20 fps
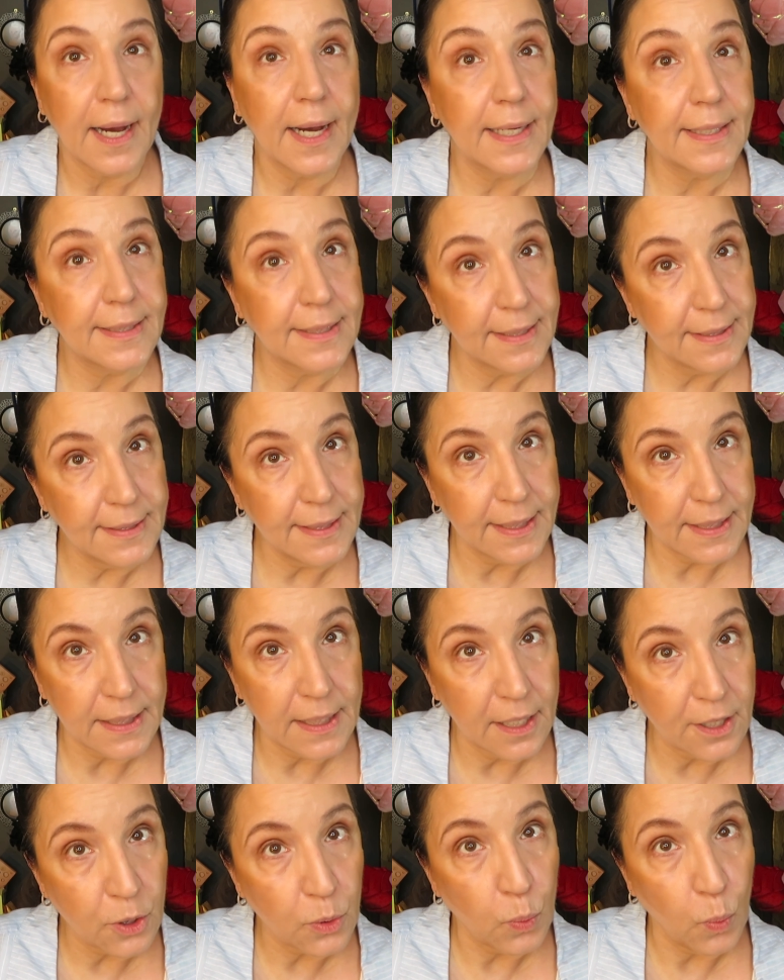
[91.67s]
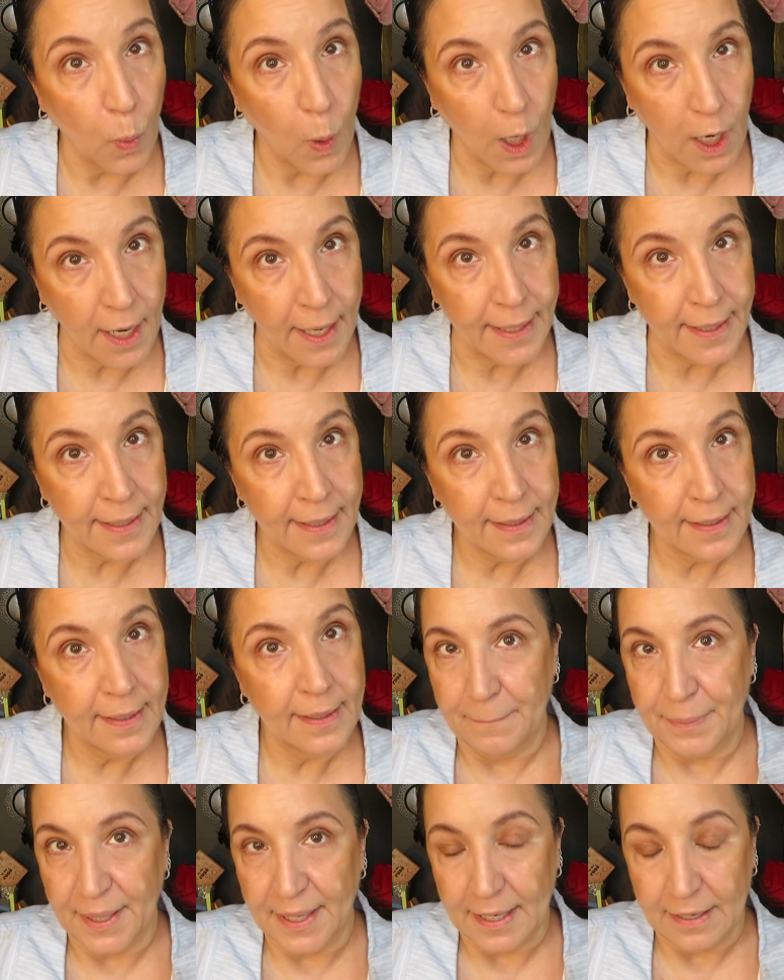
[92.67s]
I did declutter one,
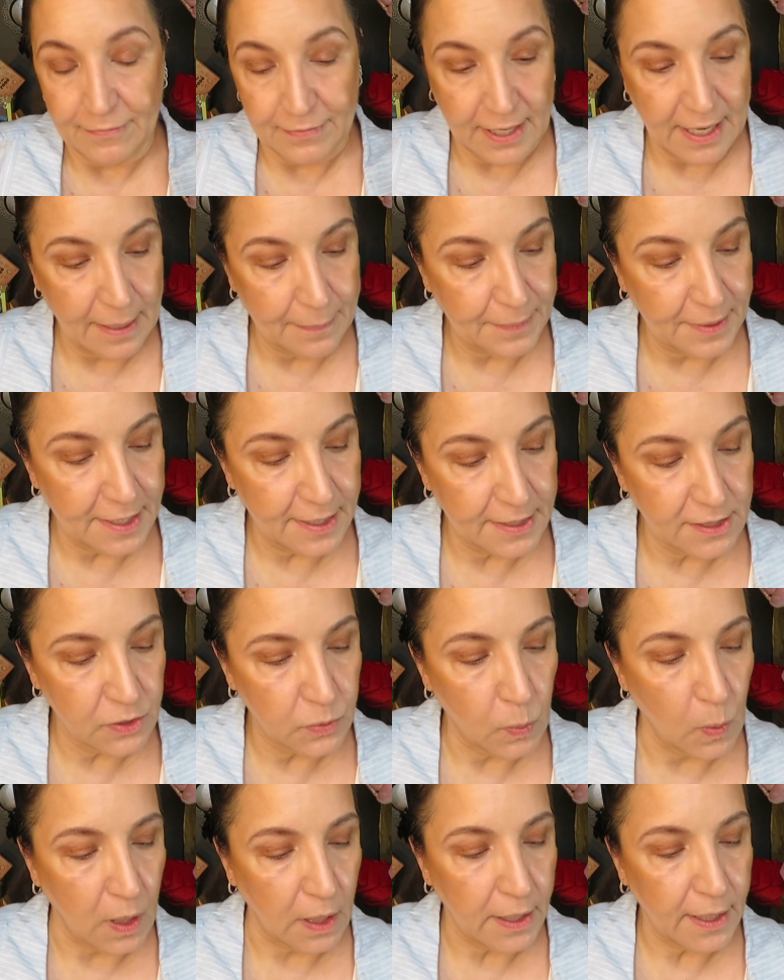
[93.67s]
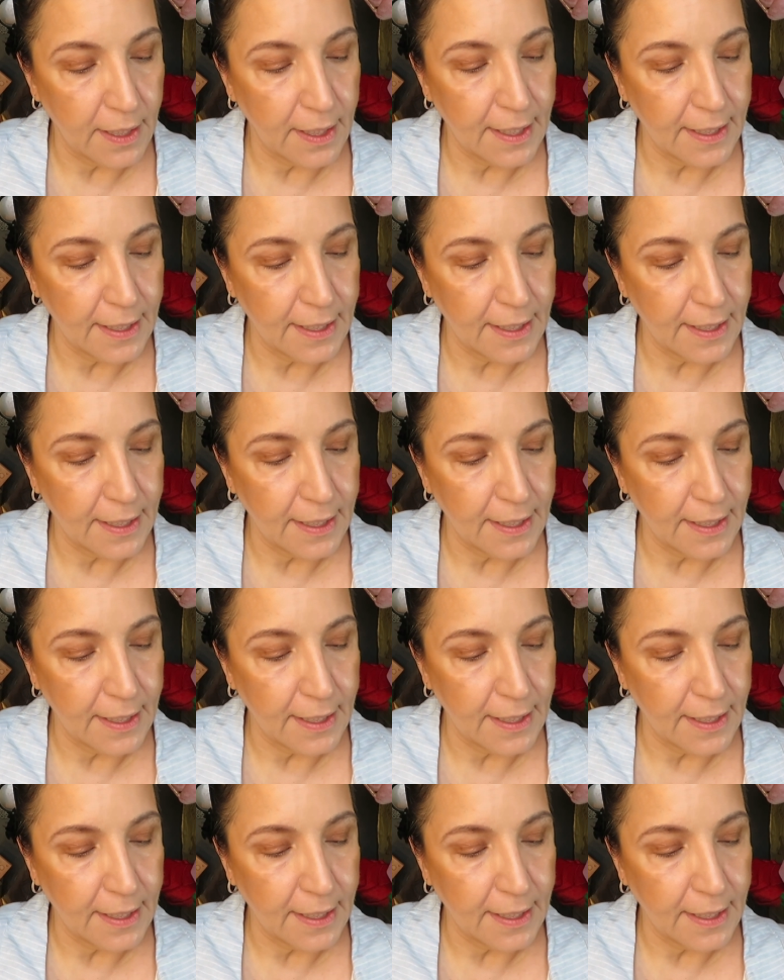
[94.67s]
but I've kept this one.